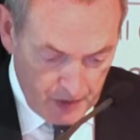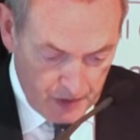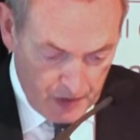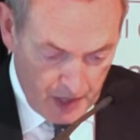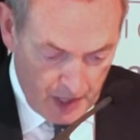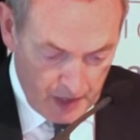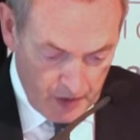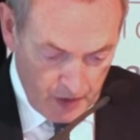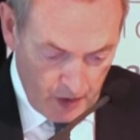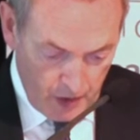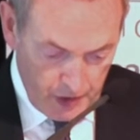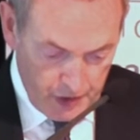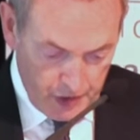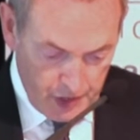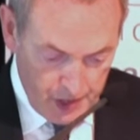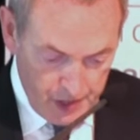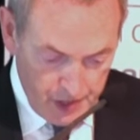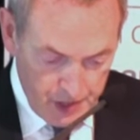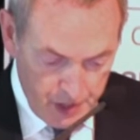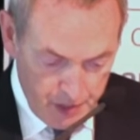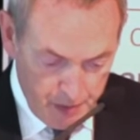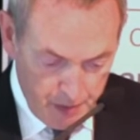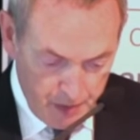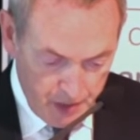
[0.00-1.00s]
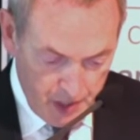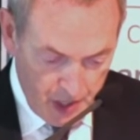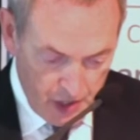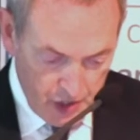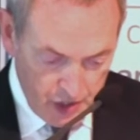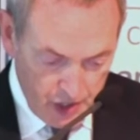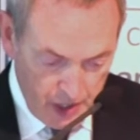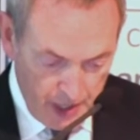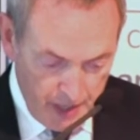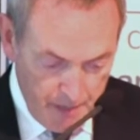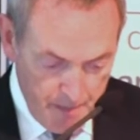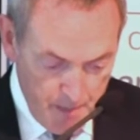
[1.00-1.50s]
the technologies is
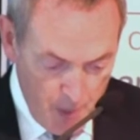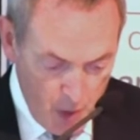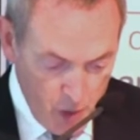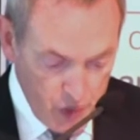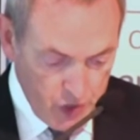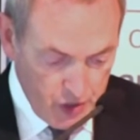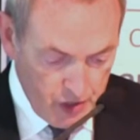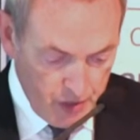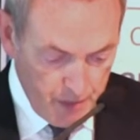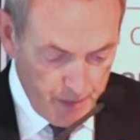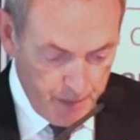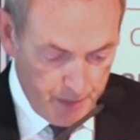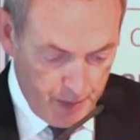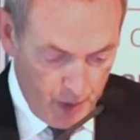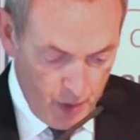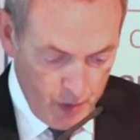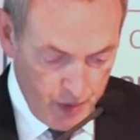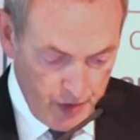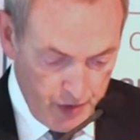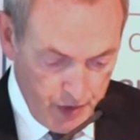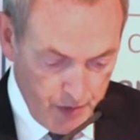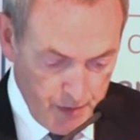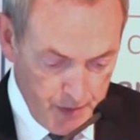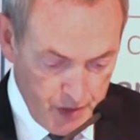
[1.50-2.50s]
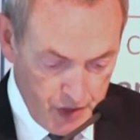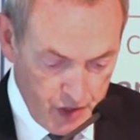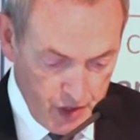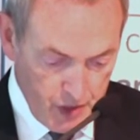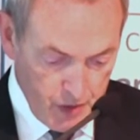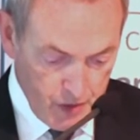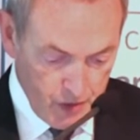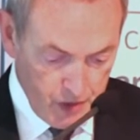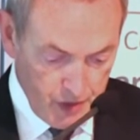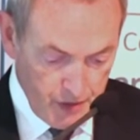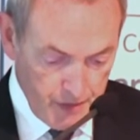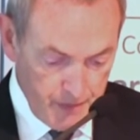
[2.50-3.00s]
potentially most prone to
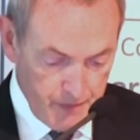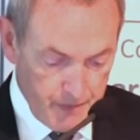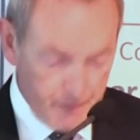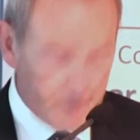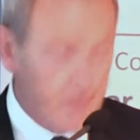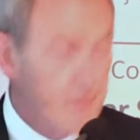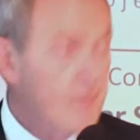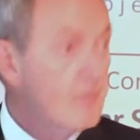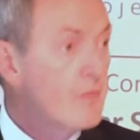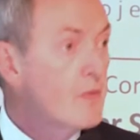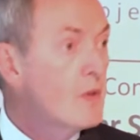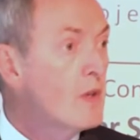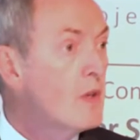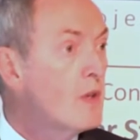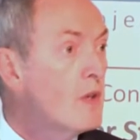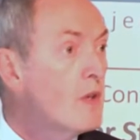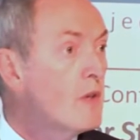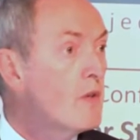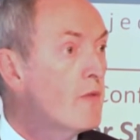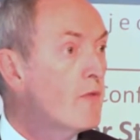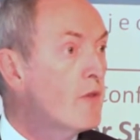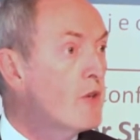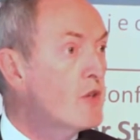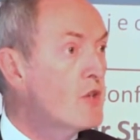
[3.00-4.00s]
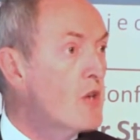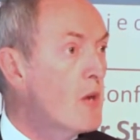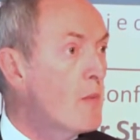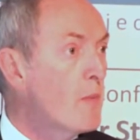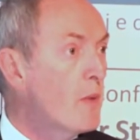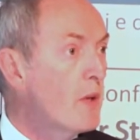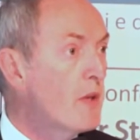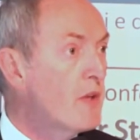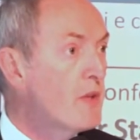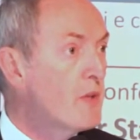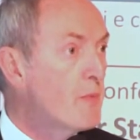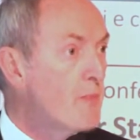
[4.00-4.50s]
misuse, for
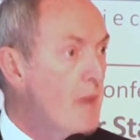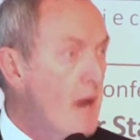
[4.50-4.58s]
example, in the